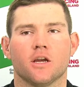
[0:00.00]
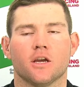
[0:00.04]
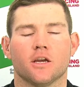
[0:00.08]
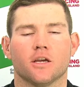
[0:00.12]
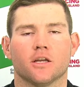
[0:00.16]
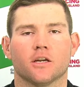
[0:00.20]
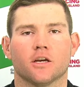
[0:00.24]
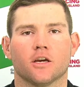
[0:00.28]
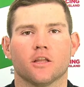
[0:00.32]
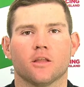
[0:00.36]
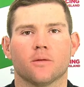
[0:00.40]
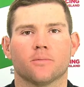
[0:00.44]

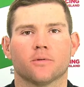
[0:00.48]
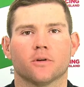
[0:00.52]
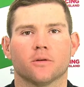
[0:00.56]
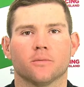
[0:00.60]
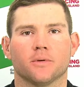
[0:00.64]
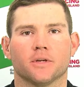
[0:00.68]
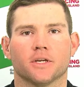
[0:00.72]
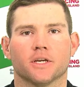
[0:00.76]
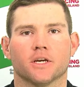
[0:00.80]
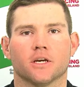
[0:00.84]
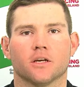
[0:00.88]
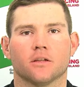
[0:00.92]
you know, they
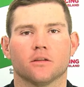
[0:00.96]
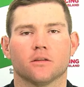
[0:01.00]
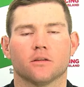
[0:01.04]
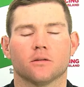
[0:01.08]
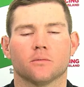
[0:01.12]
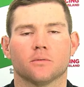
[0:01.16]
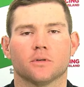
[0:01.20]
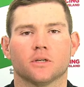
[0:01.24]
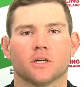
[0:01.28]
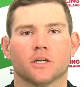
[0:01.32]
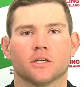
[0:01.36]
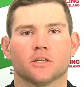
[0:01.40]
probably go a little
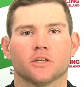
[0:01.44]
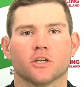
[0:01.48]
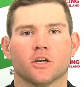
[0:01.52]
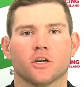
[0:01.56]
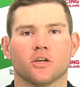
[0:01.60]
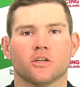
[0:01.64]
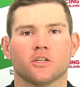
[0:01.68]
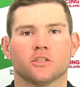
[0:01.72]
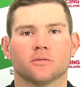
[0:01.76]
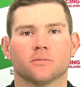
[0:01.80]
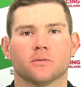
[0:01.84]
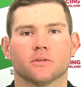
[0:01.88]
bit
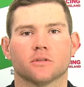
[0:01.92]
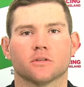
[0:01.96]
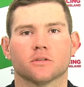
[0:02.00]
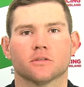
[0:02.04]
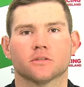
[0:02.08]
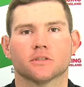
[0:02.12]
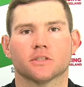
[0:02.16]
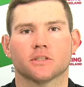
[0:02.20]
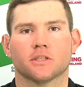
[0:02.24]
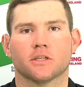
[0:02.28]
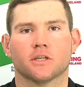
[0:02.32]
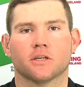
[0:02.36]
unnoticed
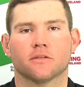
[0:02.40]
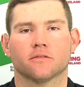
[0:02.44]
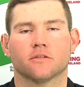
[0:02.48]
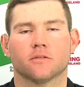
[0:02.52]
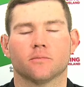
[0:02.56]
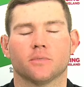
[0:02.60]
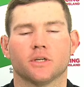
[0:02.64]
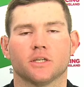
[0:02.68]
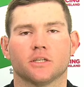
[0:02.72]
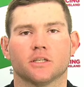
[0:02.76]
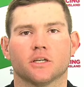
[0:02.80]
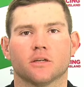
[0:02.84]
because they don't have the
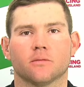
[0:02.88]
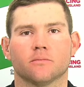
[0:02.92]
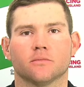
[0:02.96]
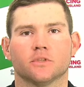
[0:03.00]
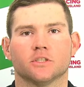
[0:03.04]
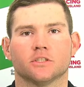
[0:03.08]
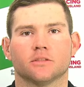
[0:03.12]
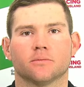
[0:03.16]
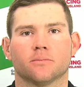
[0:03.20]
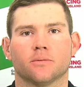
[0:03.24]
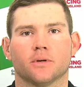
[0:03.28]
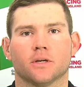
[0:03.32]
big
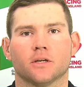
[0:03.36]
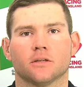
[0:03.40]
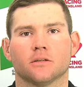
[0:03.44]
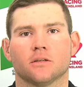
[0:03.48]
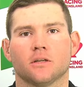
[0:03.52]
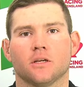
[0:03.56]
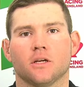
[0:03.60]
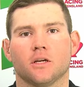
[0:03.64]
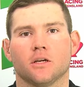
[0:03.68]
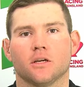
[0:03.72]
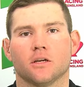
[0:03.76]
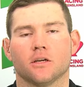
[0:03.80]
numbers, but
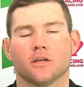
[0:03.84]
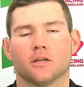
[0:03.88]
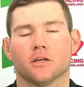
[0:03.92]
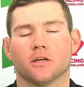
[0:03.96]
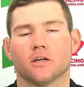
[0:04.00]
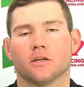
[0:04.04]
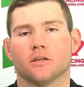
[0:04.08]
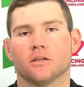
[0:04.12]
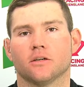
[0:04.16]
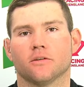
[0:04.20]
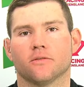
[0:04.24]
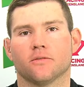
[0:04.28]
you
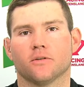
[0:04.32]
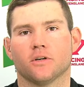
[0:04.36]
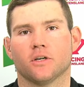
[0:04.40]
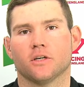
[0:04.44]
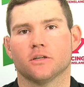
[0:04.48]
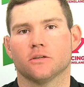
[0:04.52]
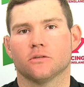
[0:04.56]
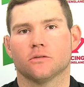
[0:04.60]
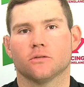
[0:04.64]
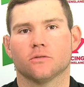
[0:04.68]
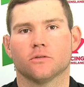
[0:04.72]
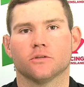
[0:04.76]
know, if I had
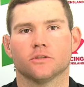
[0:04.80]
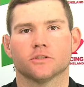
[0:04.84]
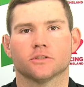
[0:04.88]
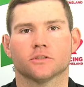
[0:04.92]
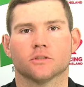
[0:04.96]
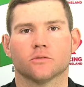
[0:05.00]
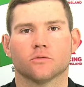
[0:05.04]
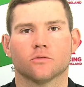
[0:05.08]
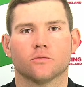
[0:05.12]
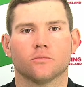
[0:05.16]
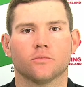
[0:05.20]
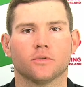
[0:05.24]
a horse, I
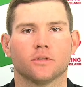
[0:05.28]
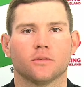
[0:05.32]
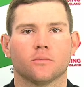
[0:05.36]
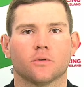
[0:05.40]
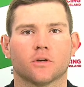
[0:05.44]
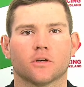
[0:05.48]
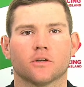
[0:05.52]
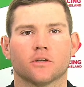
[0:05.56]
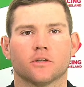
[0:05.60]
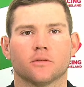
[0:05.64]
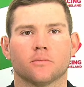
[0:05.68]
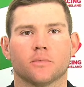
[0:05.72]
wouldn't be
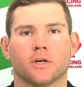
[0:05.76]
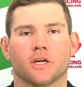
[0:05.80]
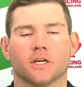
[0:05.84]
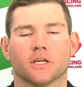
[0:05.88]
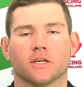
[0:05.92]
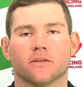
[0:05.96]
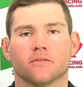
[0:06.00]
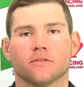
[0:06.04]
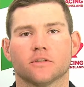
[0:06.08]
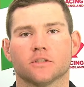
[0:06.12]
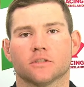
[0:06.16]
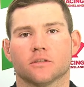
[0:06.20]
worried about
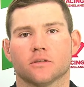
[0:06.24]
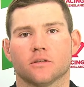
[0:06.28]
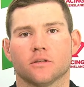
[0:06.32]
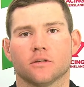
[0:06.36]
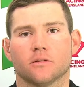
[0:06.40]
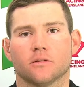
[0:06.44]
giving it to them.